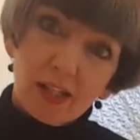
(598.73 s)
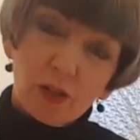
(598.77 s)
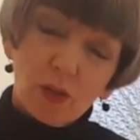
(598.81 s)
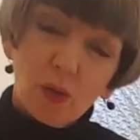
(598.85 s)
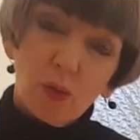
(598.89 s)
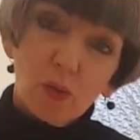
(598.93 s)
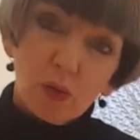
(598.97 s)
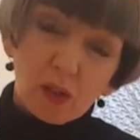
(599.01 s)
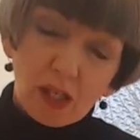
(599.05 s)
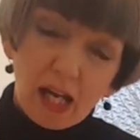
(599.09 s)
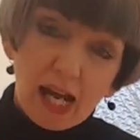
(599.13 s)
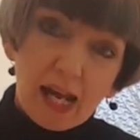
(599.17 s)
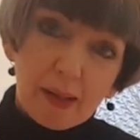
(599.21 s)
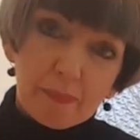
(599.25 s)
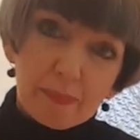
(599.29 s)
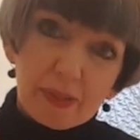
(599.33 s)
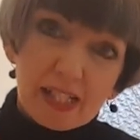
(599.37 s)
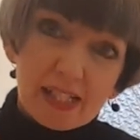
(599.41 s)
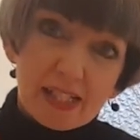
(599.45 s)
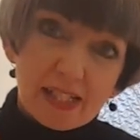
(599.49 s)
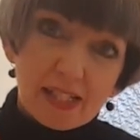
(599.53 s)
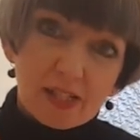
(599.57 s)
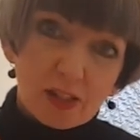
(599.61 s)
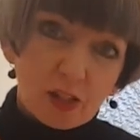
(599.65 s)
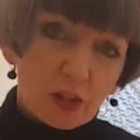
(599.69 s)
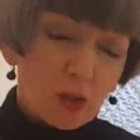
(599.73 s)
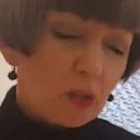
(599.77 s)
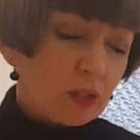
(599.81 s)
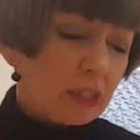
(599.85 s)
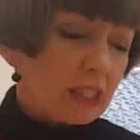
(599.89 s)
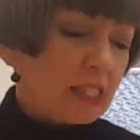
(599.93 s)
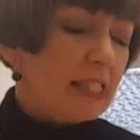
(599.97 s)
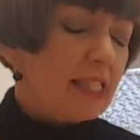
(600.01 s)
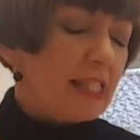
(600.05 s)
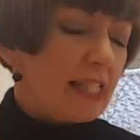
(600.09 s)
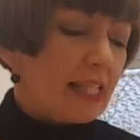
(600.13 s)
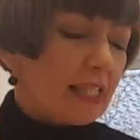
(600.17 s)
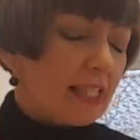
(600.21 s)
Kohlrabi as it's called
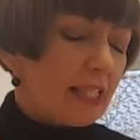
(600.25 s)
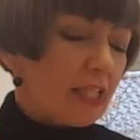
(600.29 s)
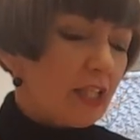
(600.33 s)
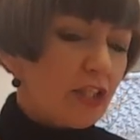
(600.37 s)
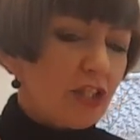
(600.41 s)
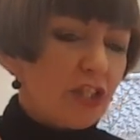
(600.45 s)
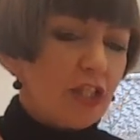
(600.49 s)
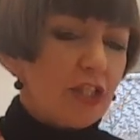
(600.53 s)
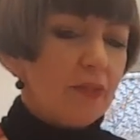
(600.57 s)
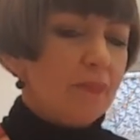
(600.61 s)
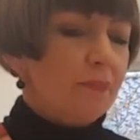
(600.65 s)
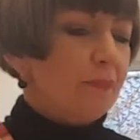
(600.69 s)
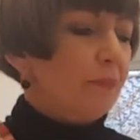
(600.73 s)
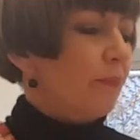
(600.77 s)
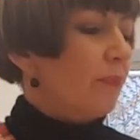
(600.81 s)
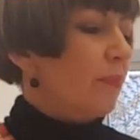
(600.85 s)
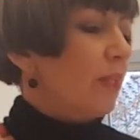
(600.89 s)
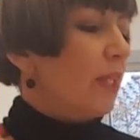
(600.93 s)
in Danish.